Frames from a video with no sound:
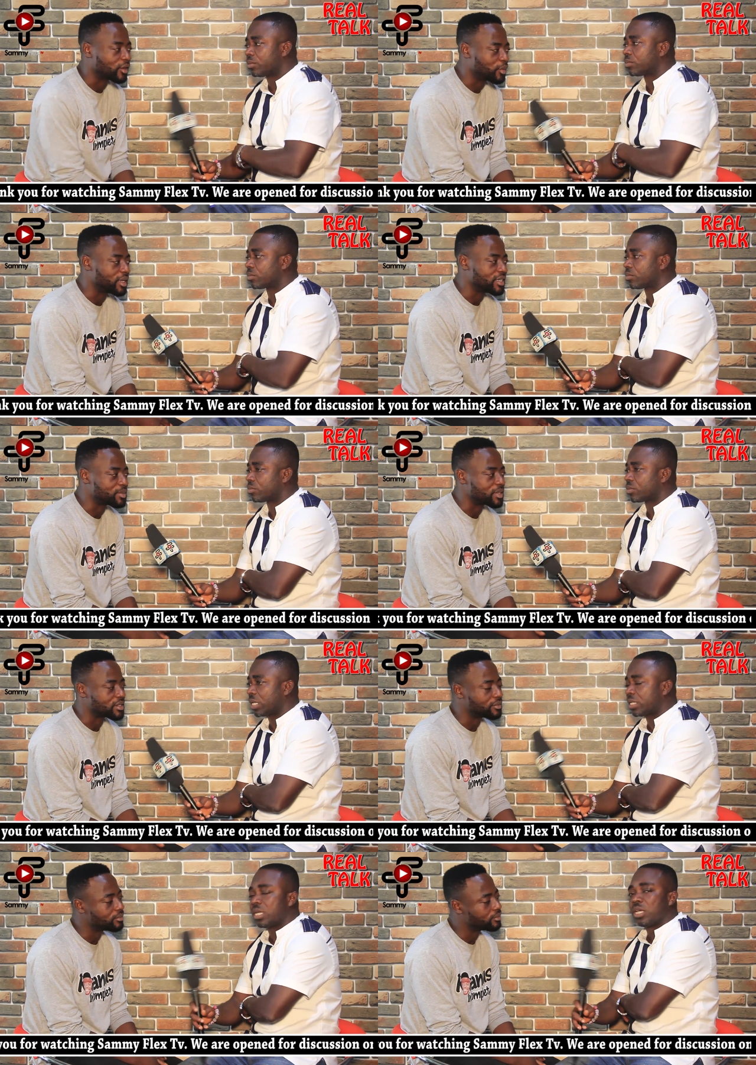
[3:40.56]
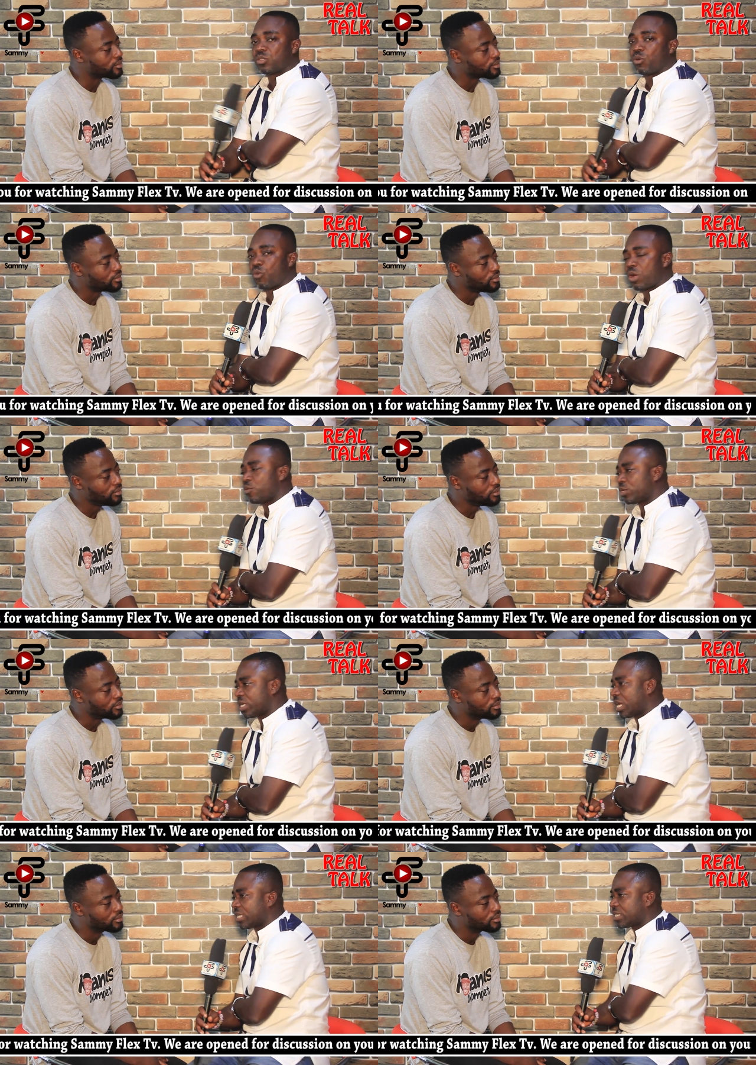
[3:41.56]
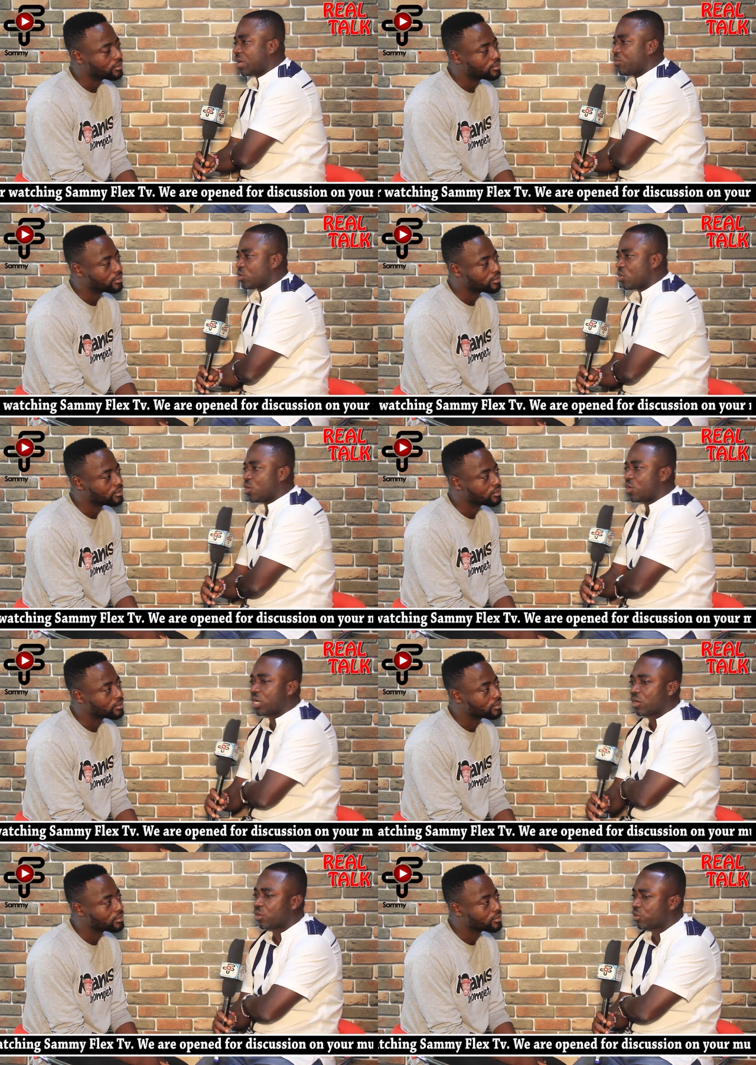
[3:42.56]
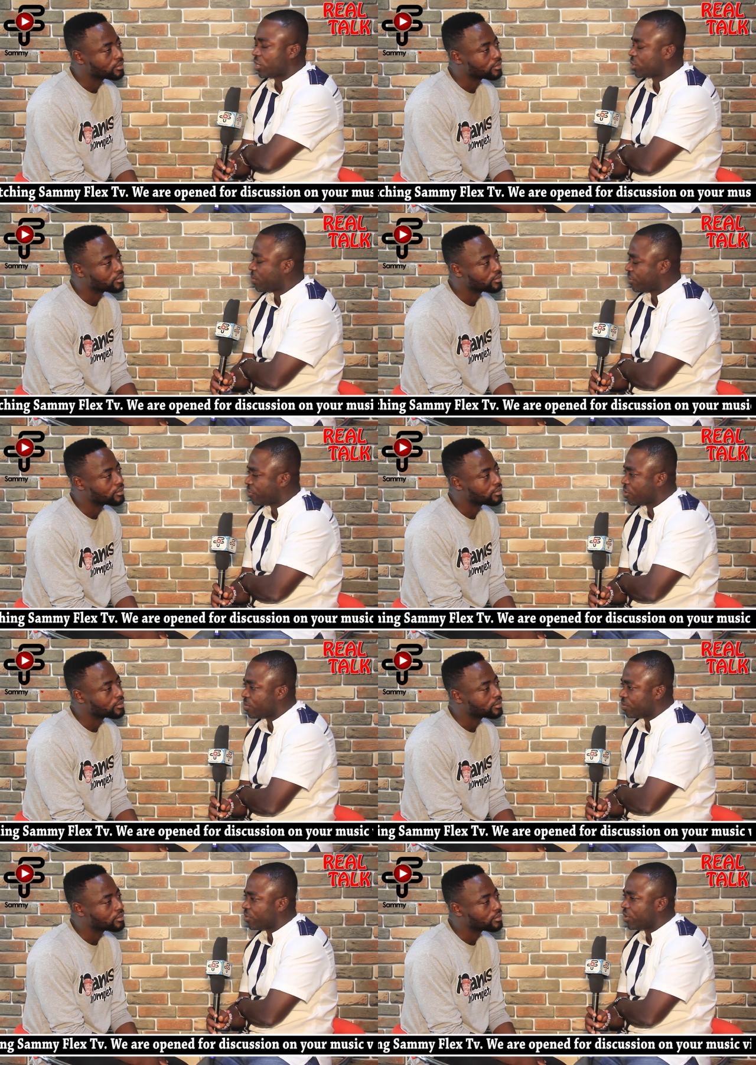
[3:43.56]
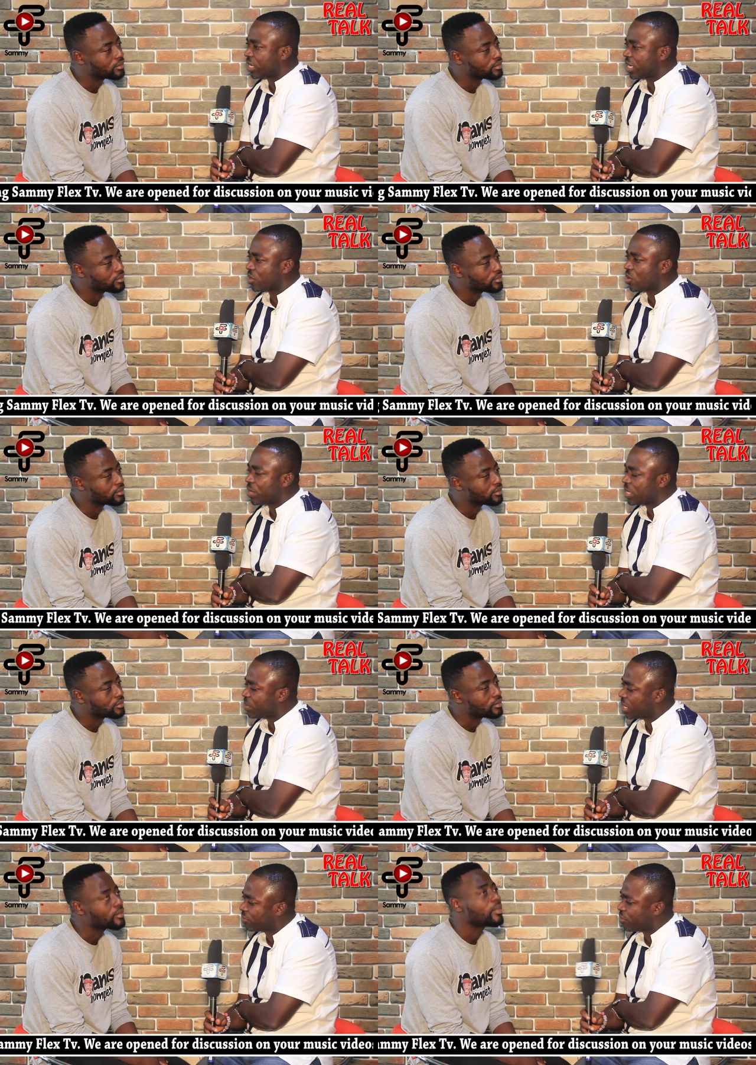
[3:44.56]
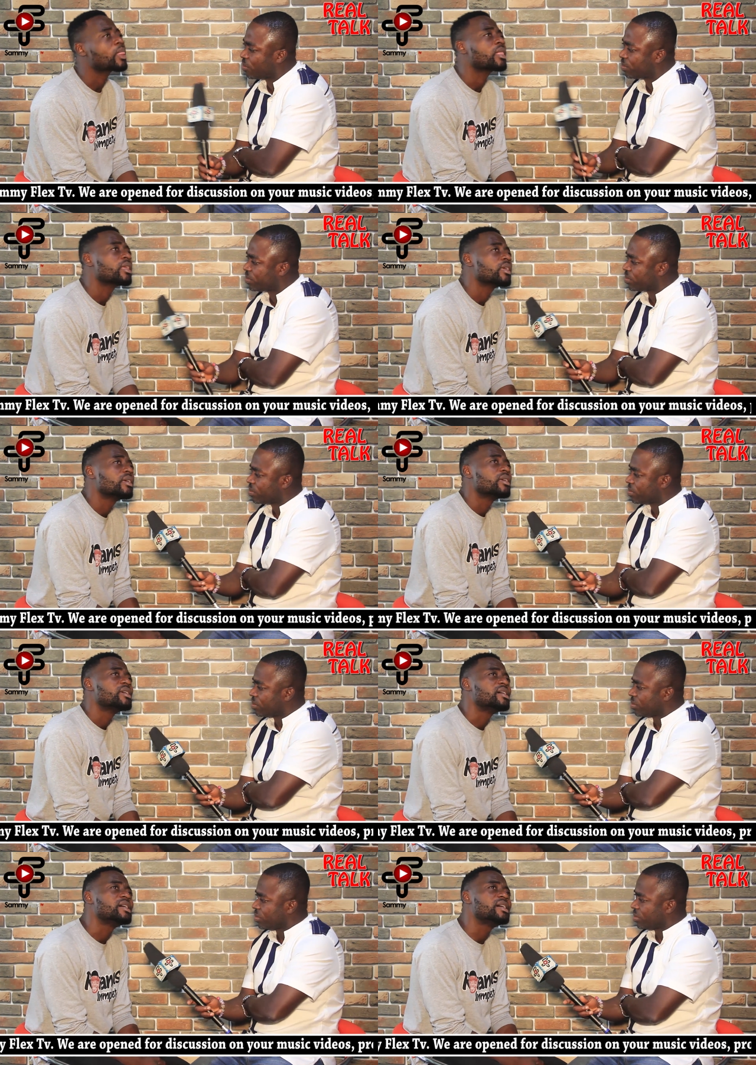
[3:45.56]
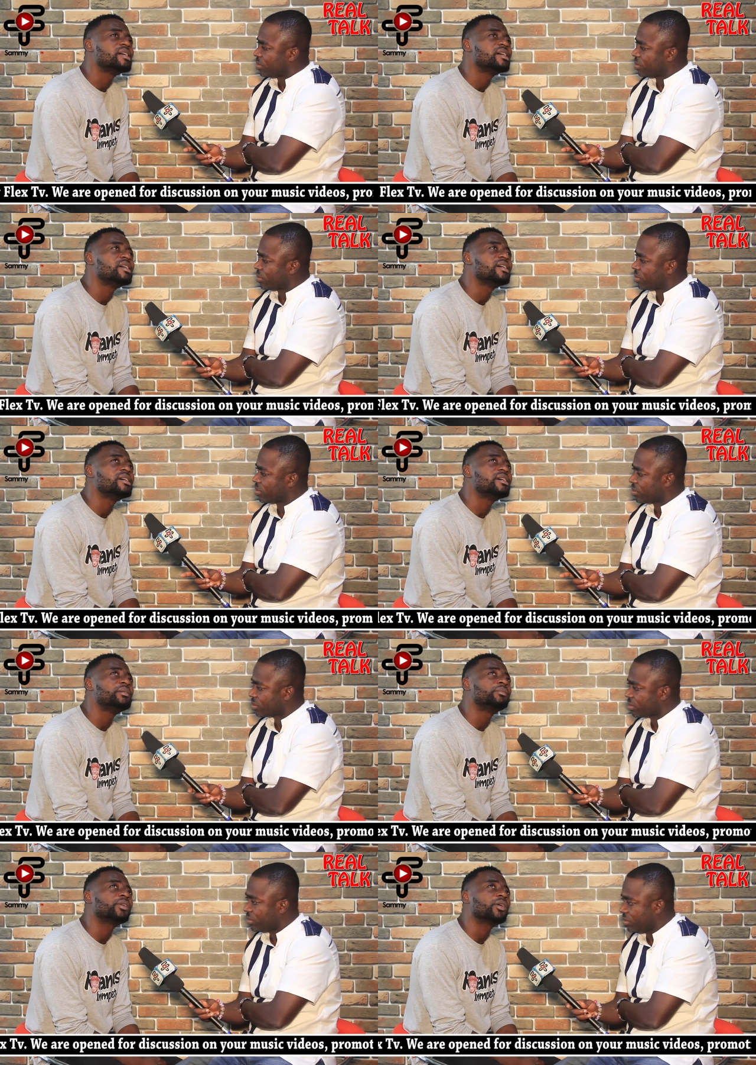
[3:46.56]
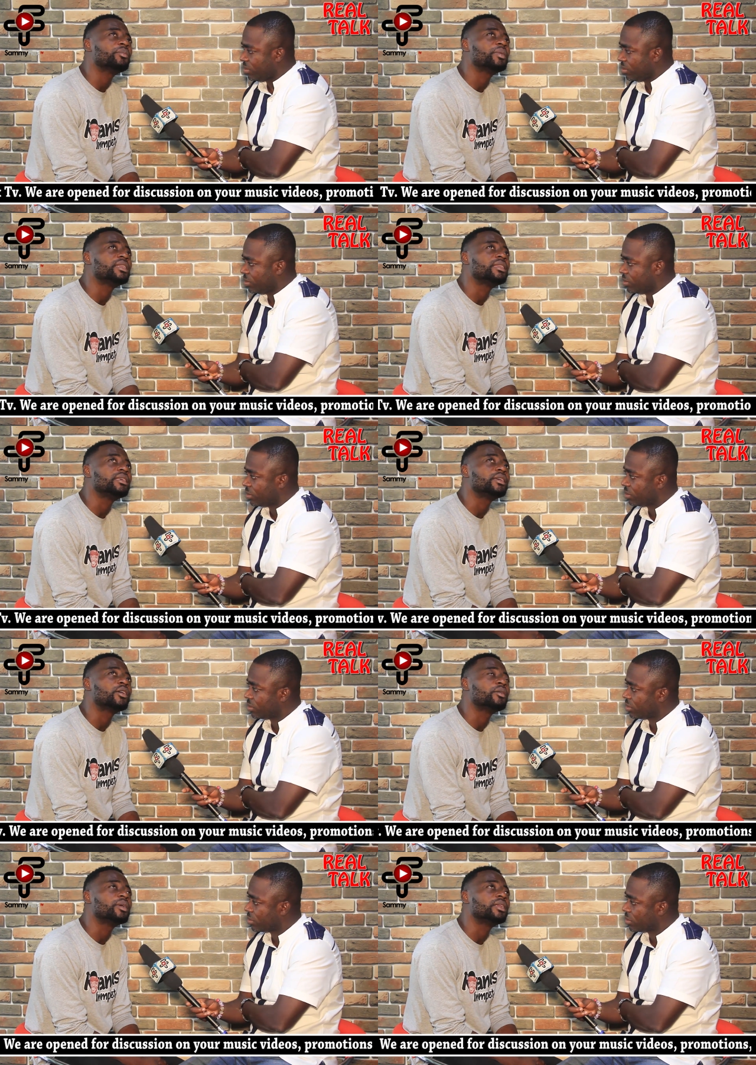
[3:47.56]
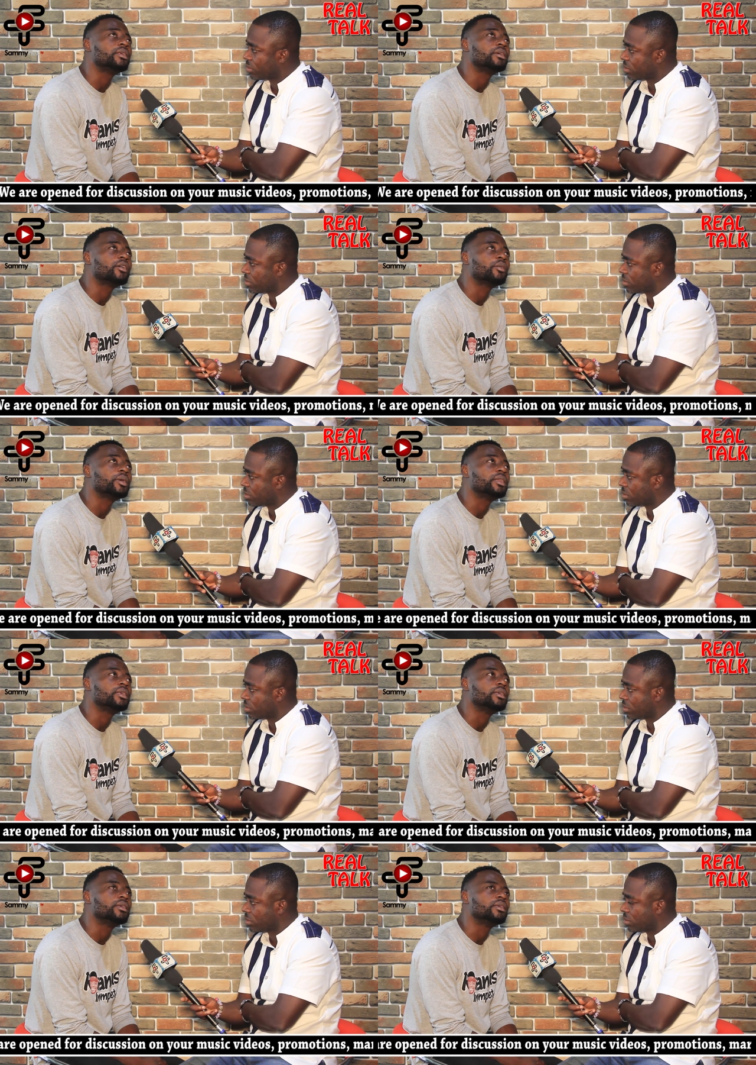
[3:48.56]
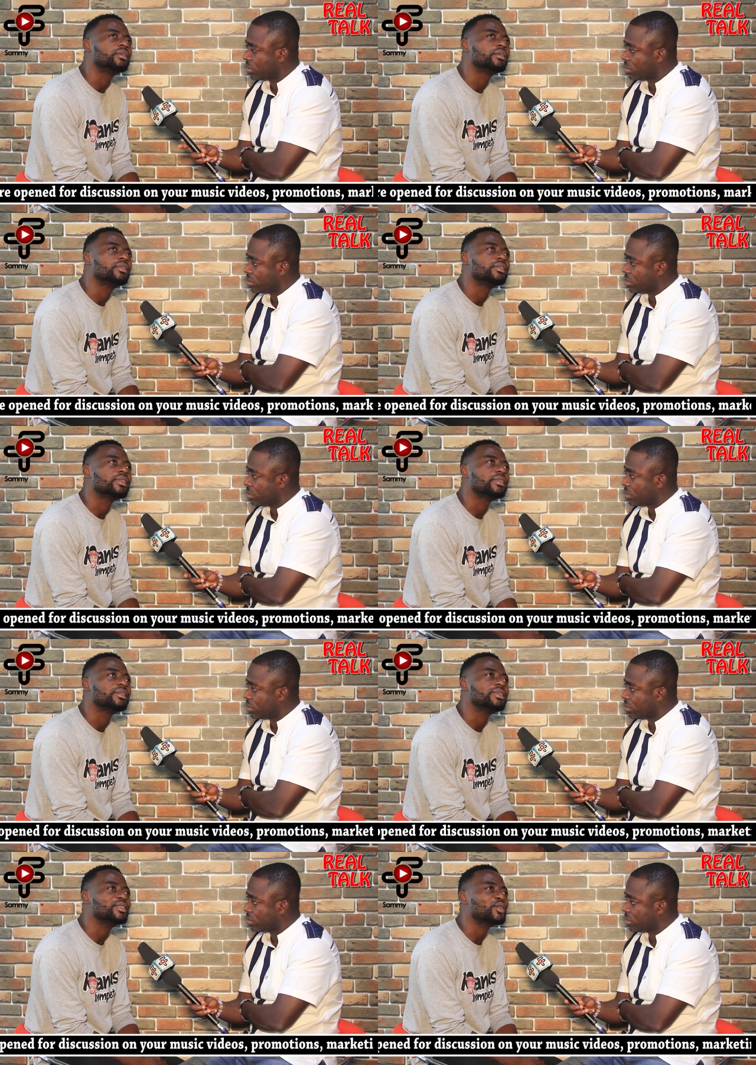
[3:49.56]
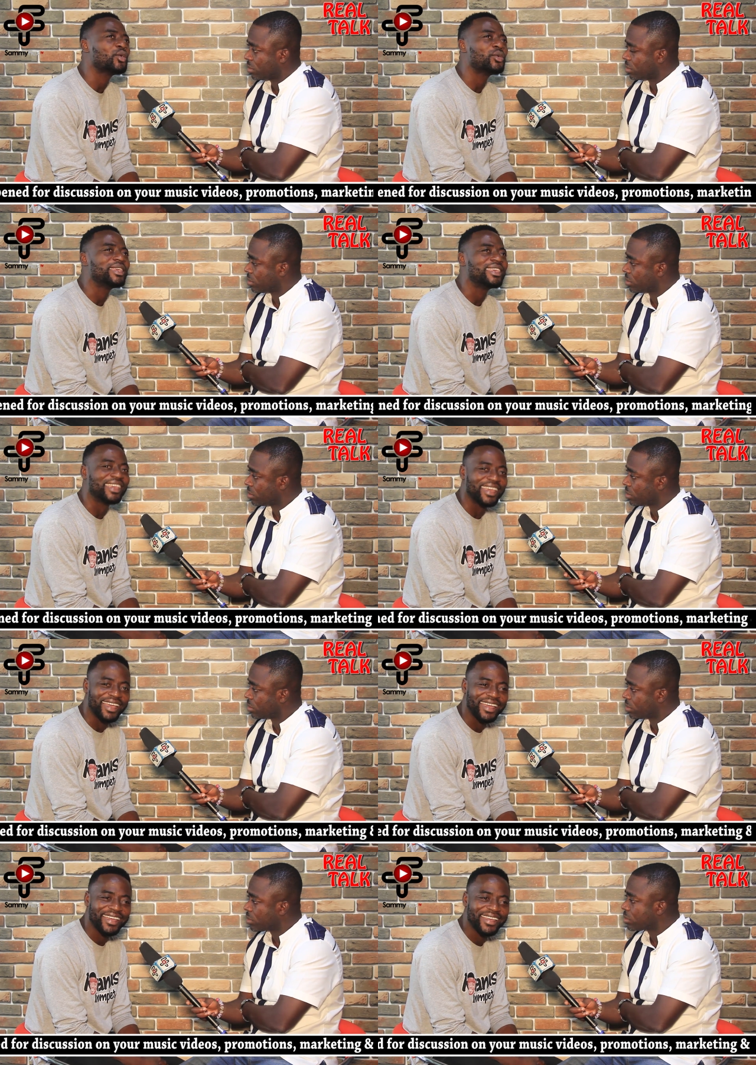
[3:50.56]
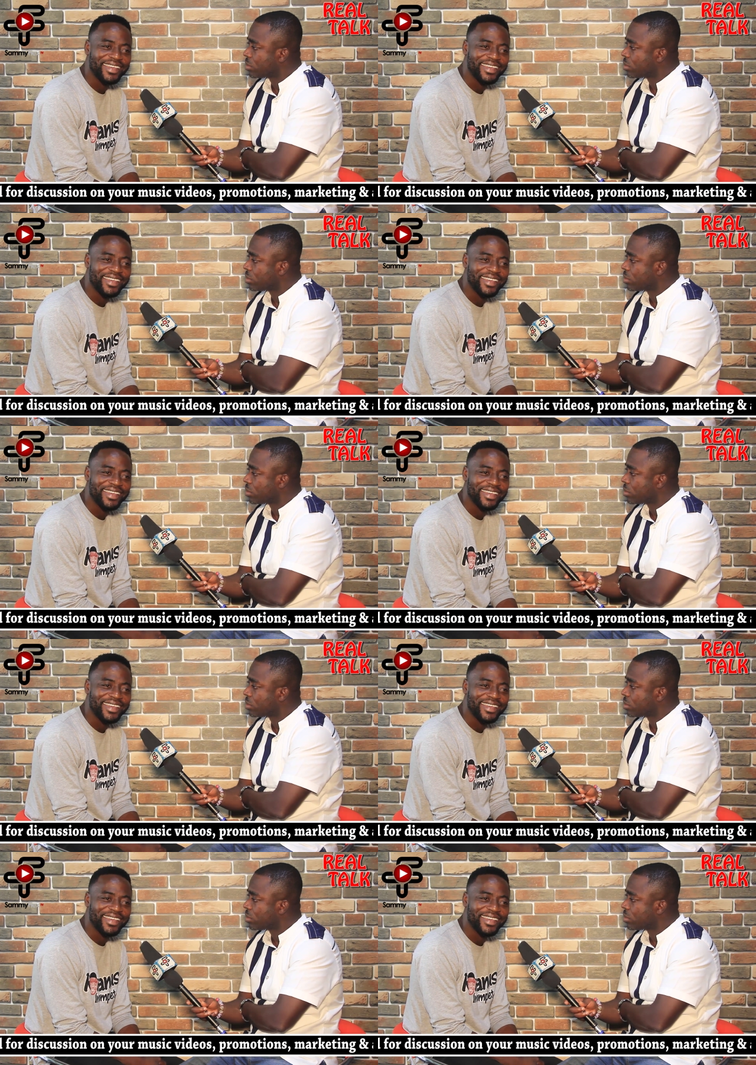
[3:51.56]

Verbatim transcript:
Speaker 1: the comedy space. So when was the last time you got a contract to perform on a comedy platform?
Speaker 2: Um, comedy, comedy, comedy. This whole year,